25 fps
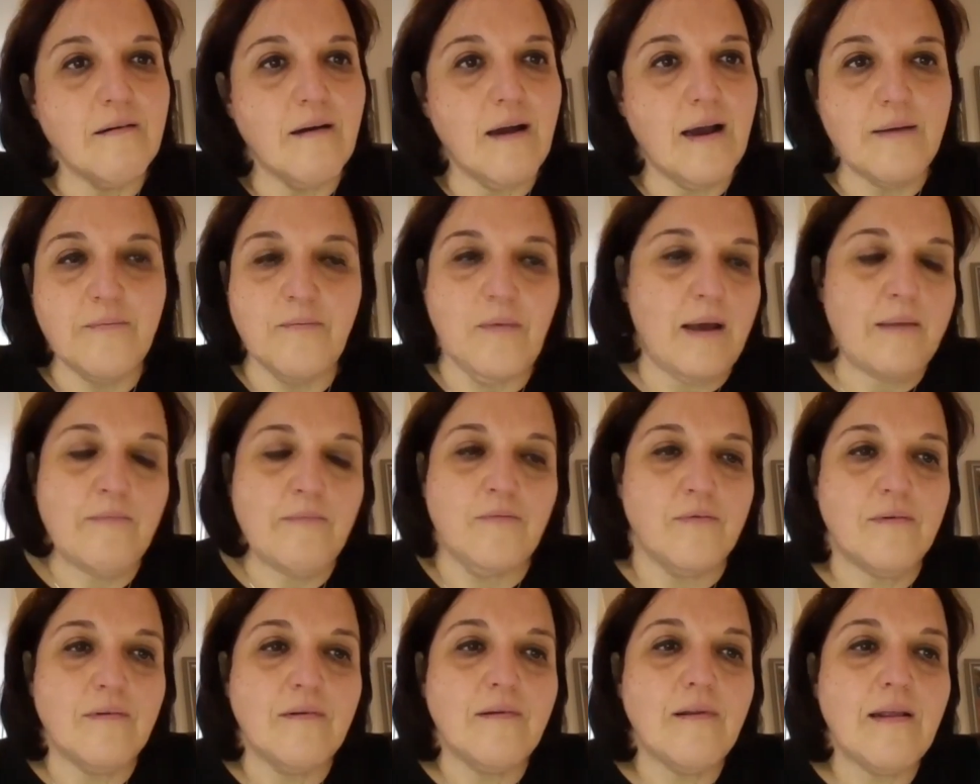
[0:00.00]
I'm,
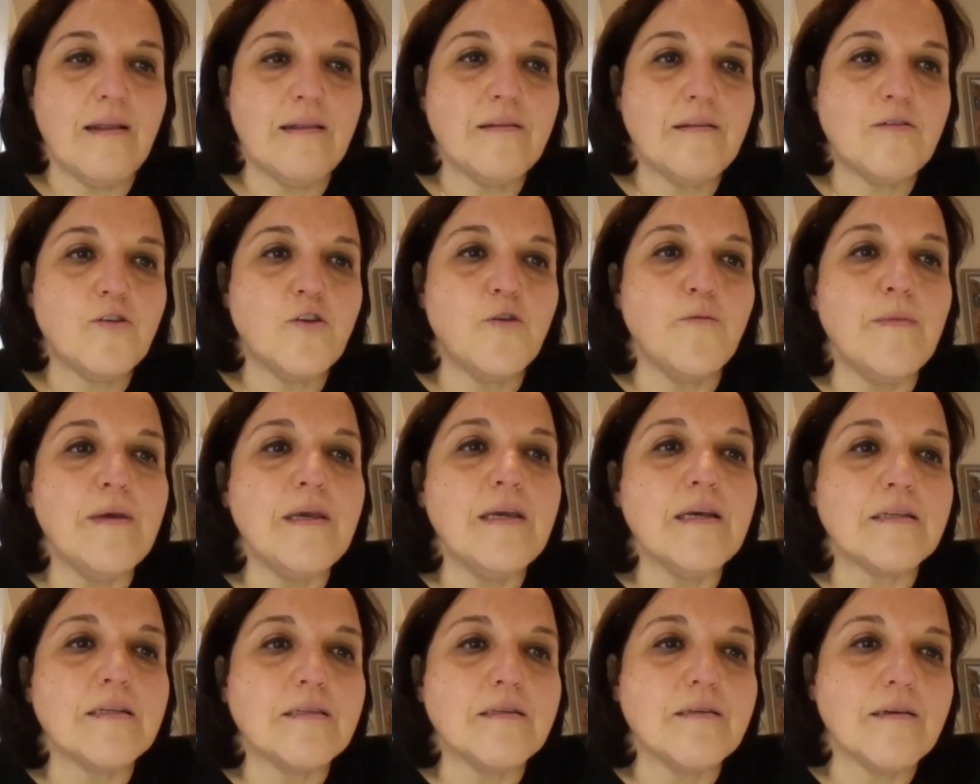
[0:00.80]
I'm, to
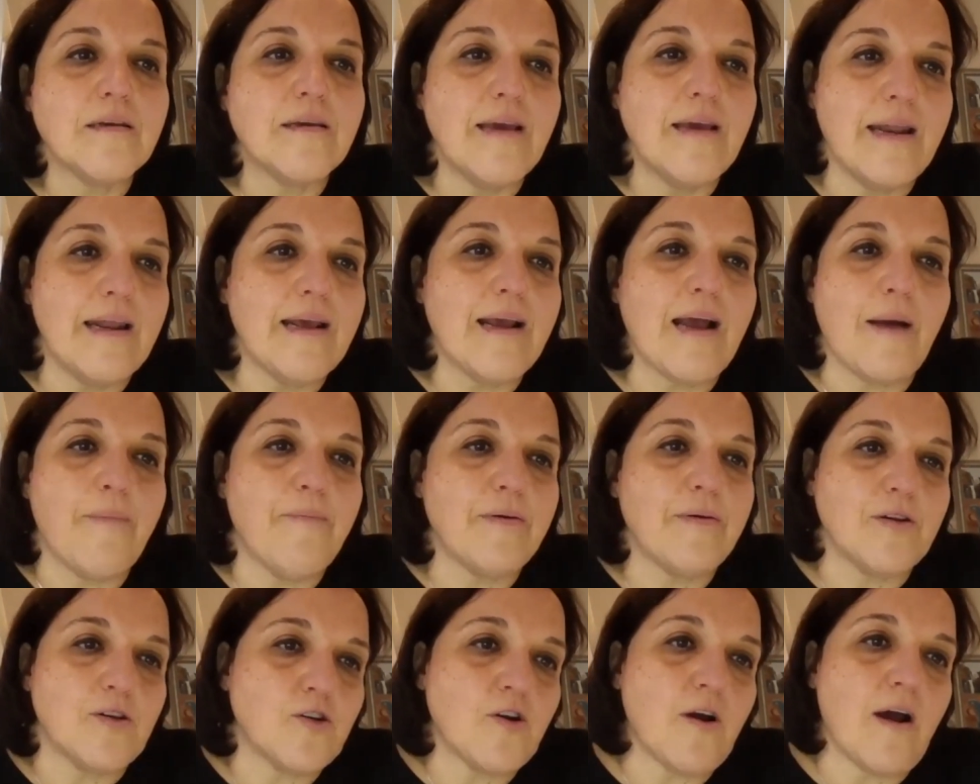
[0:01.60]
me, it's getting
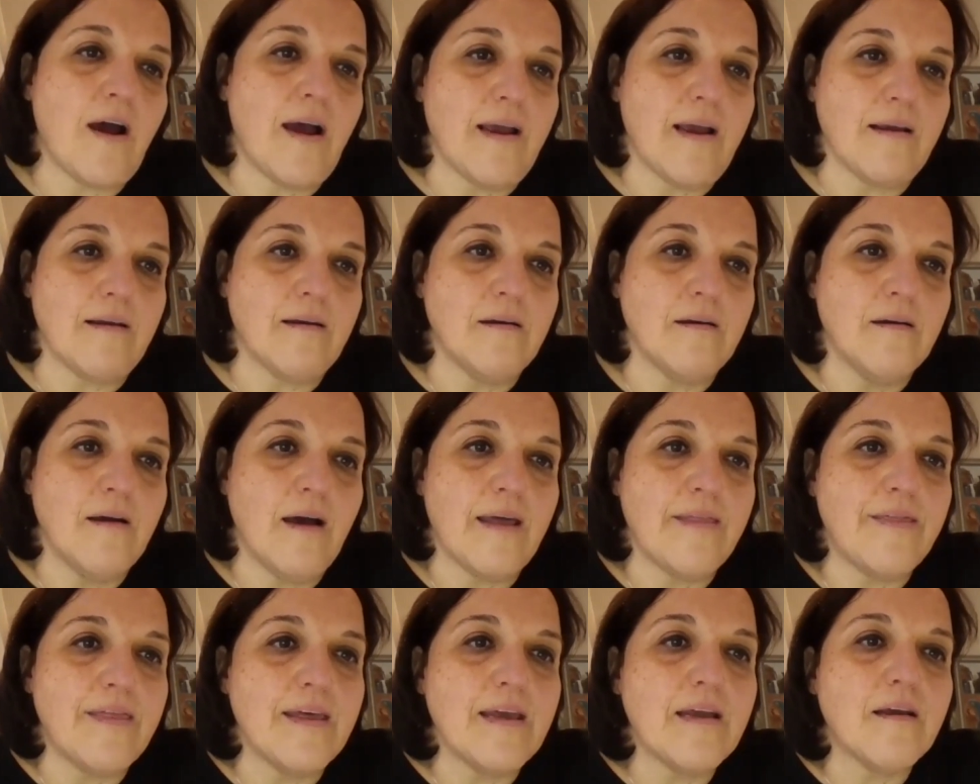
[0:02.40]
up and trying.
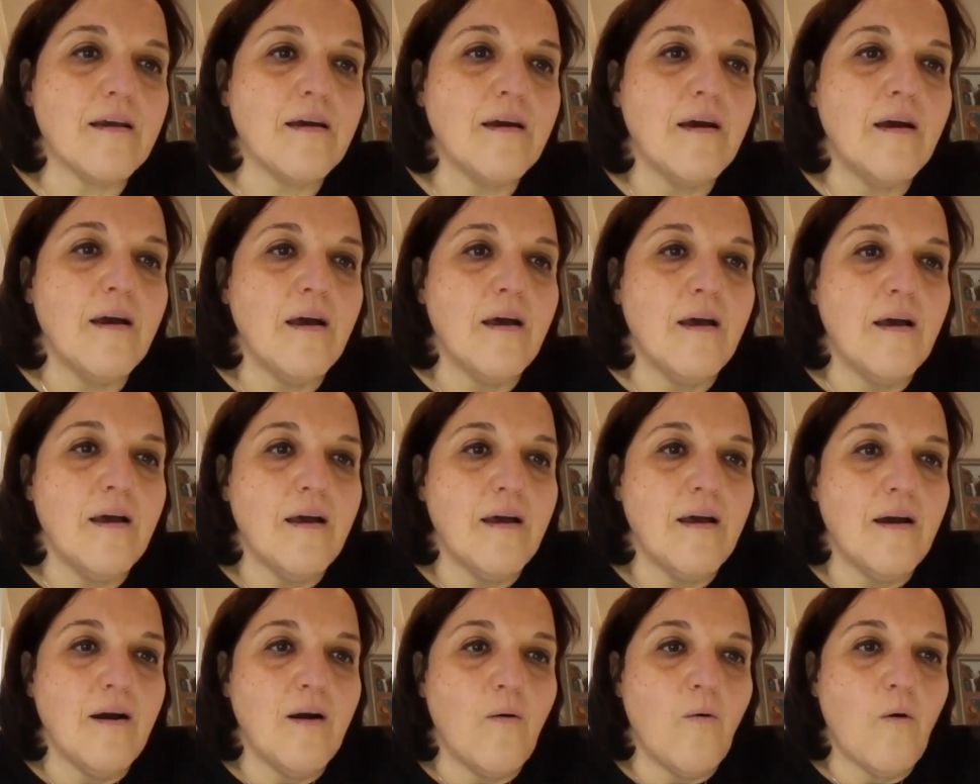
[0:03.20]
I think
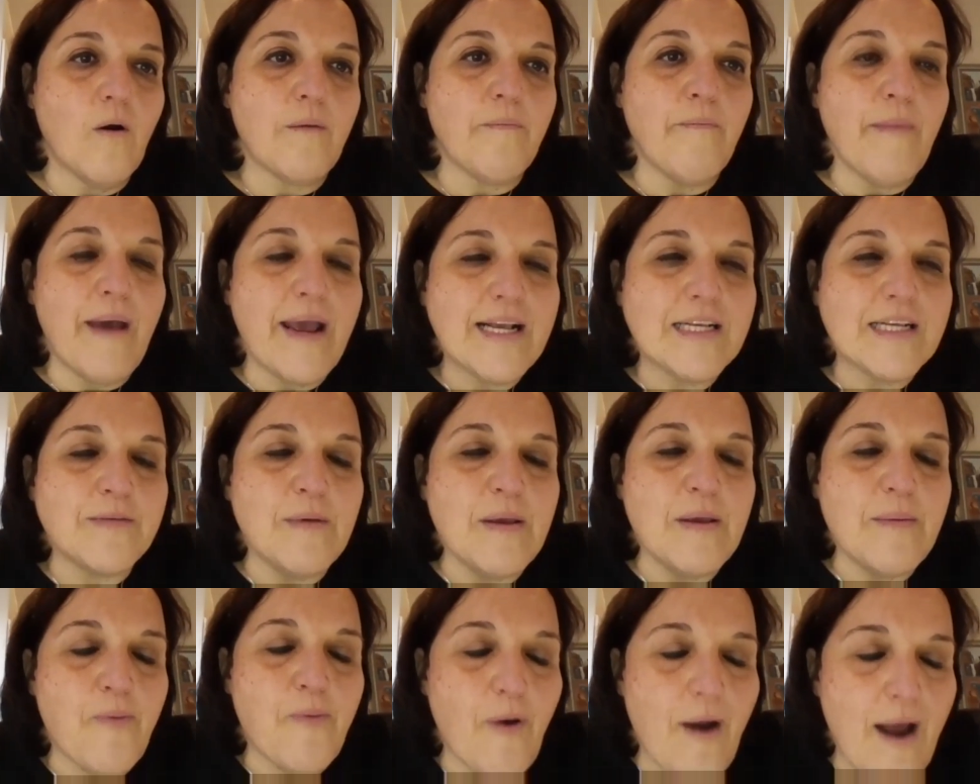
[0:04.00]
what makes
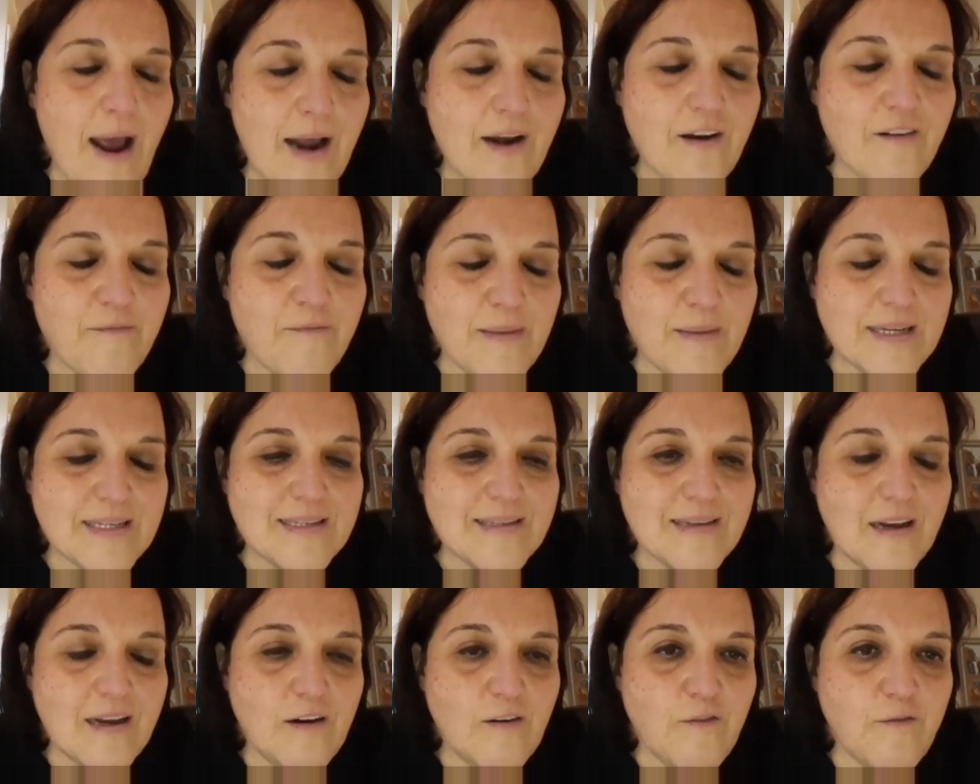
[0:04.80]
me proud of
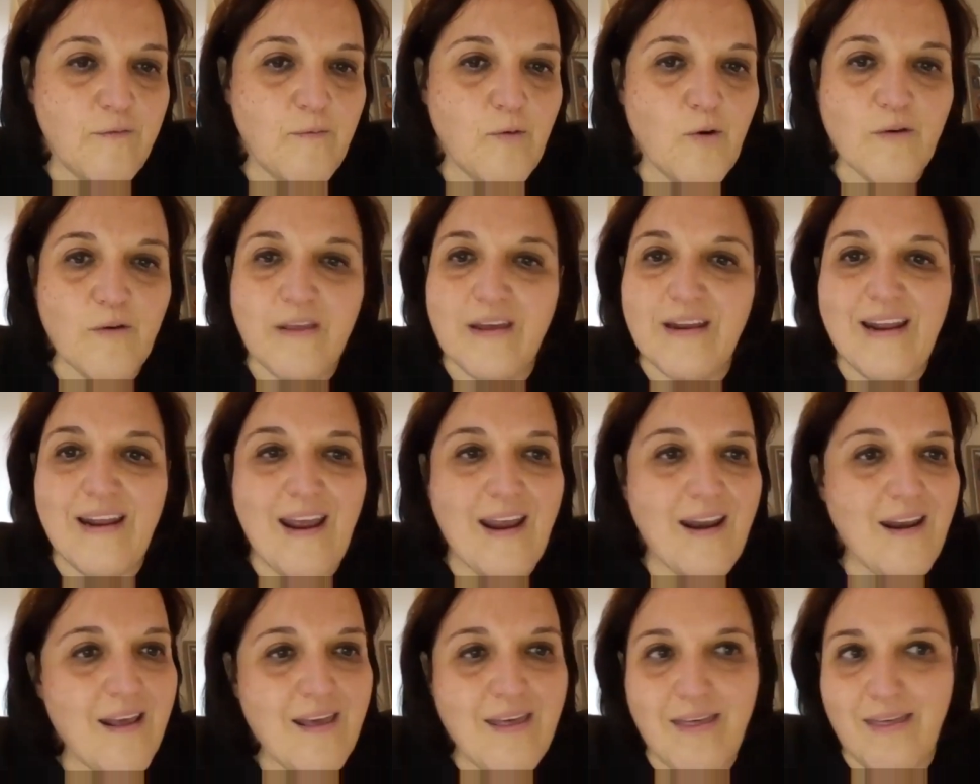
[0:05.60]
myself more than
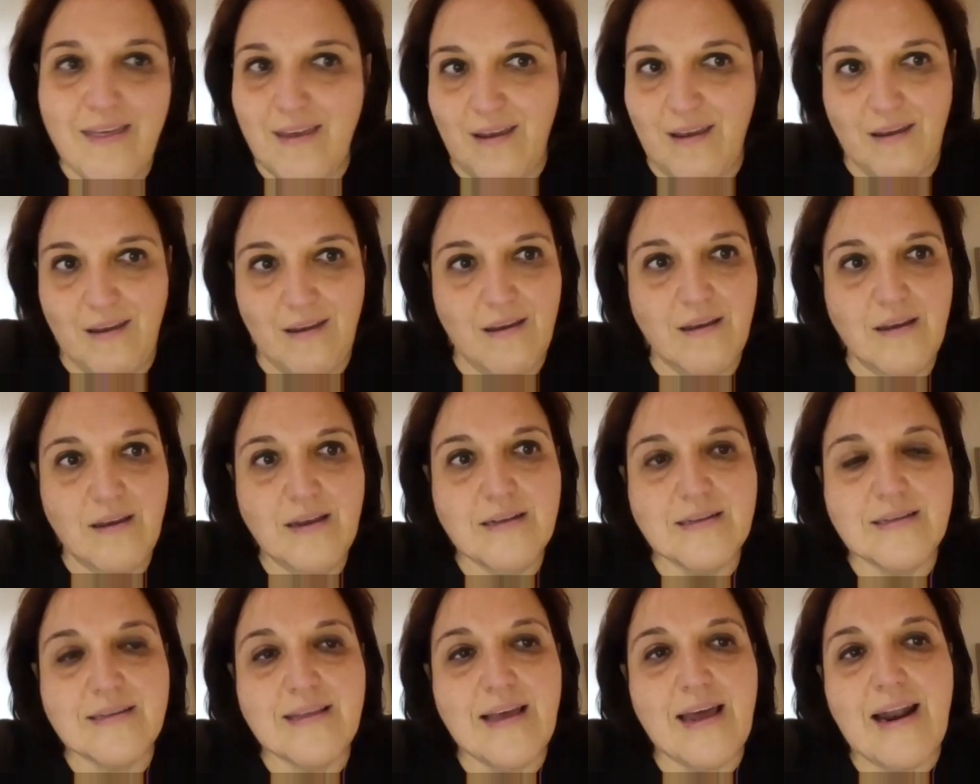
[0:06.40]
anything
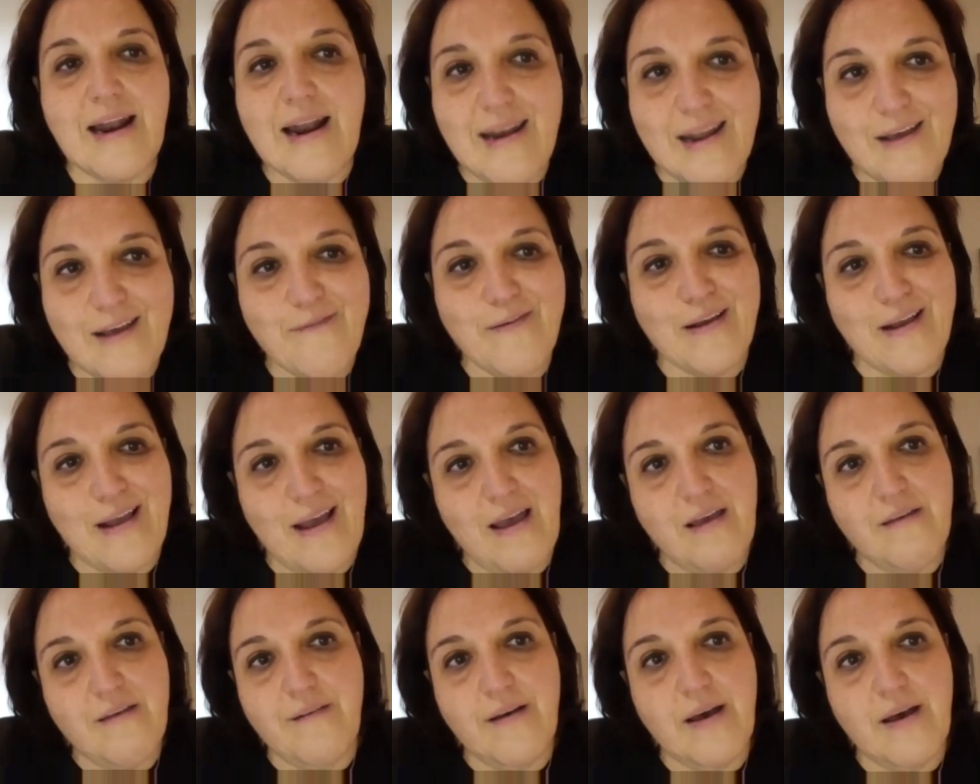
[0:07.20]
is that I never
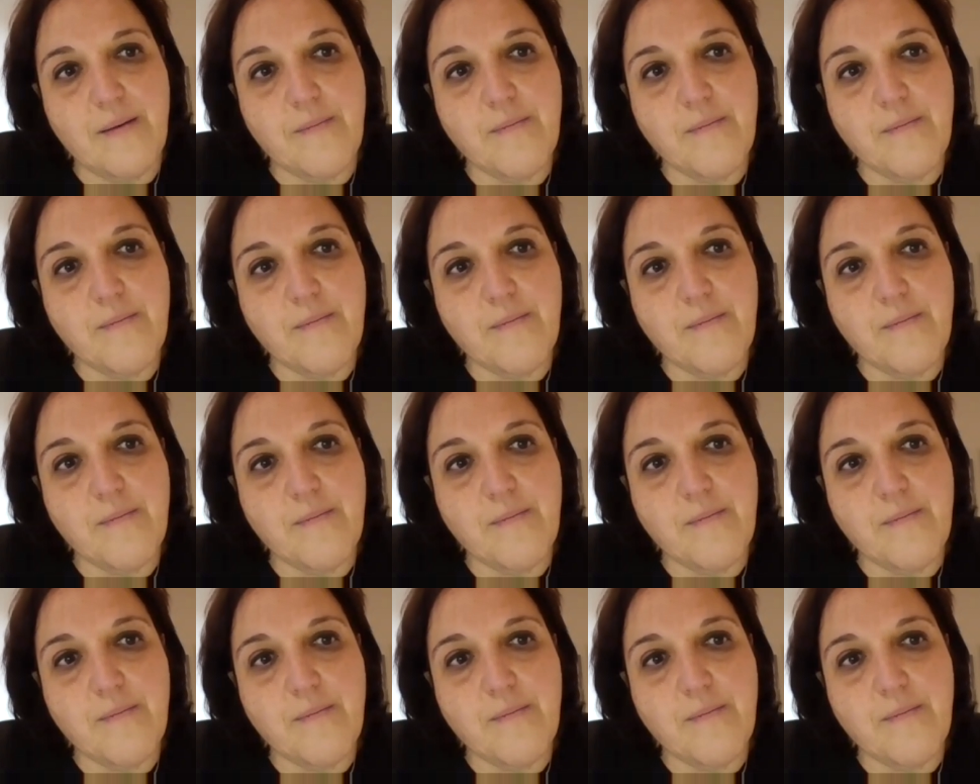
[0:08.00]
gave up.